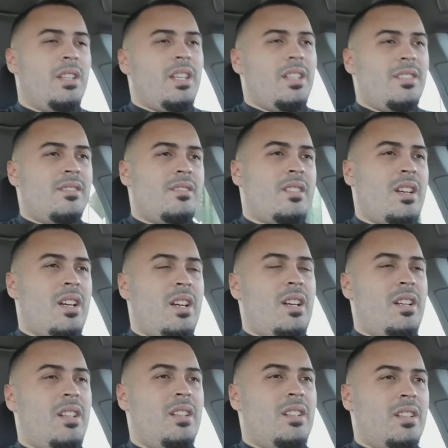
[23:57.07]
is
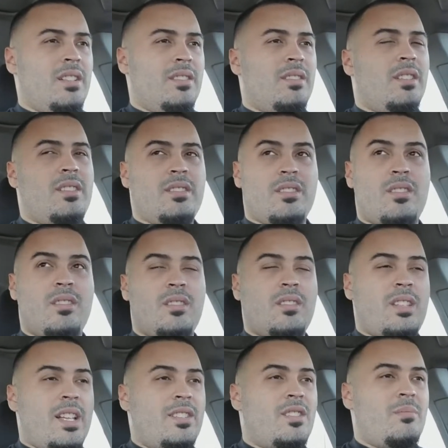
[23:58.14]

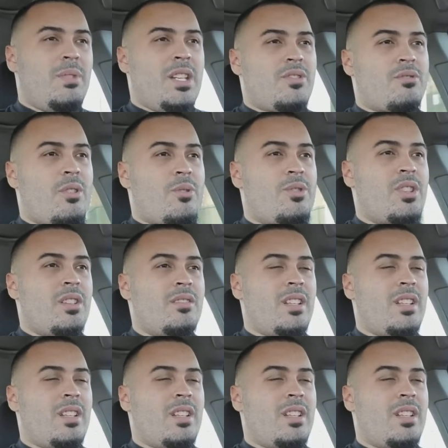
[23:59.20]
tends to be atrocious.